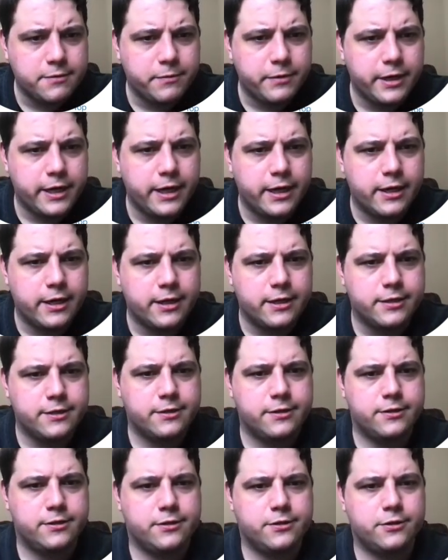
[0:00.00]
We need a
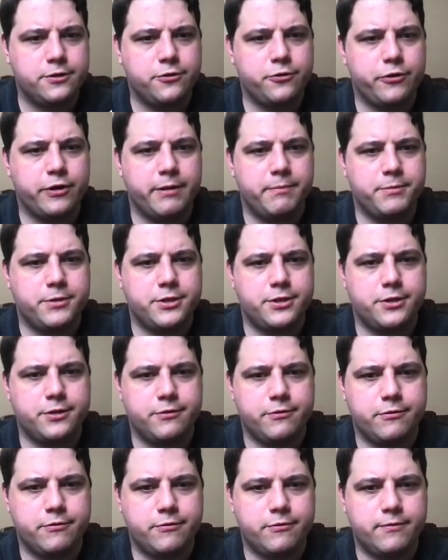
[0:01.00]
script
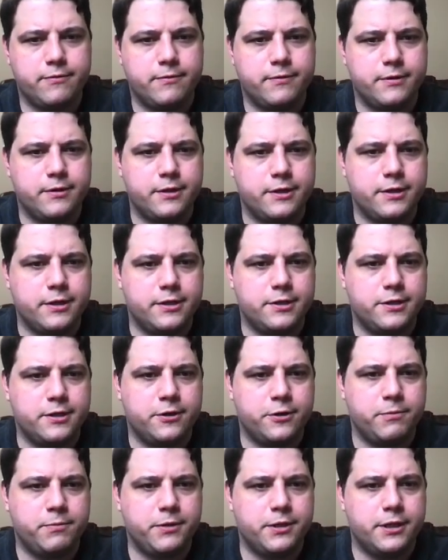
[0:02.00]
to
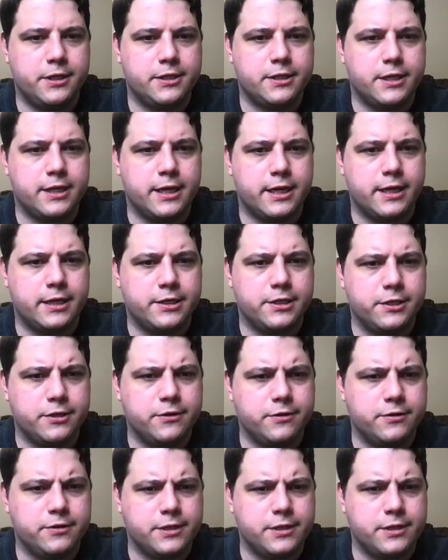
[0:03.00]
open this guy too.